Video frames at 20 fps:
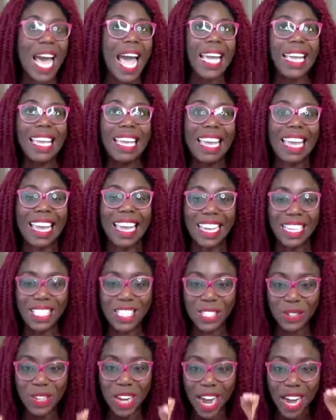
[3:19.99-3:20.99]
I kid
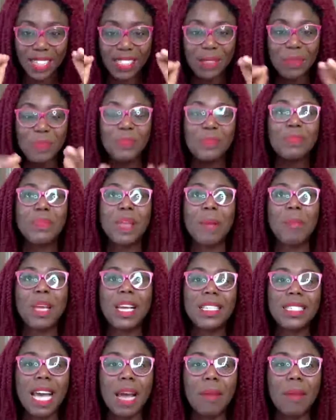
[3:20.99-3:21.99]
you not,
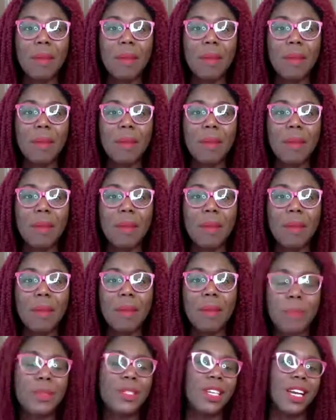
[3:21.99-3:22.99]
because I'm looking at her
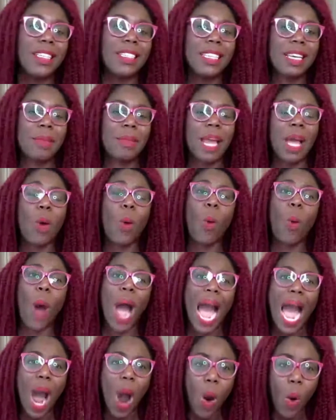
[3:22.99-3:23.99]
captions, I'm like,
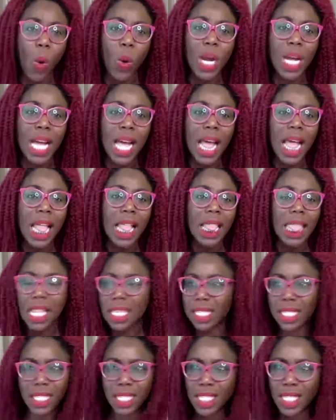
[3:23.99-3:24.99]
wow,
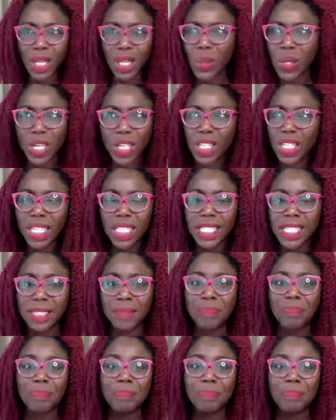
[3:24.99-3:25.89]
this is so good.